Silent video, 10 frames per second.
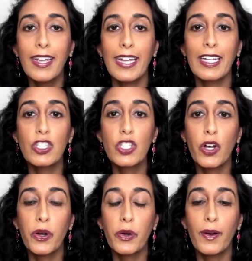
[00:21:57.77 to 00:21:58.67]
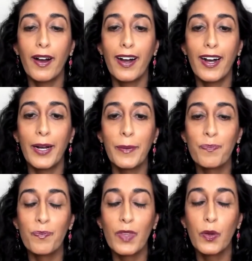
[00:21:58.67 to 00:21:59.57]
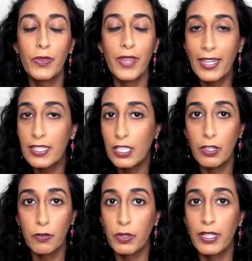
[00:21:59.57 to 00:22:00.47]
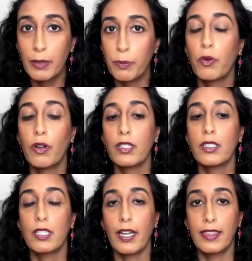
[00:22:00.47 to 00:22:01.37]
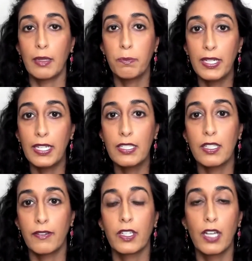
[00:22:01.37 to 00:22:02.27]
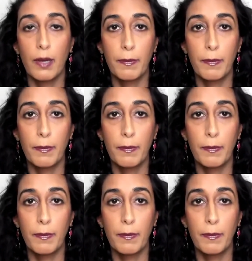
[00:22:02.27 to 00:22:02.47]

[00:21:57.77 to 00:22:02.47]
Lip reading: And so that's a really important, I think, piece of the gut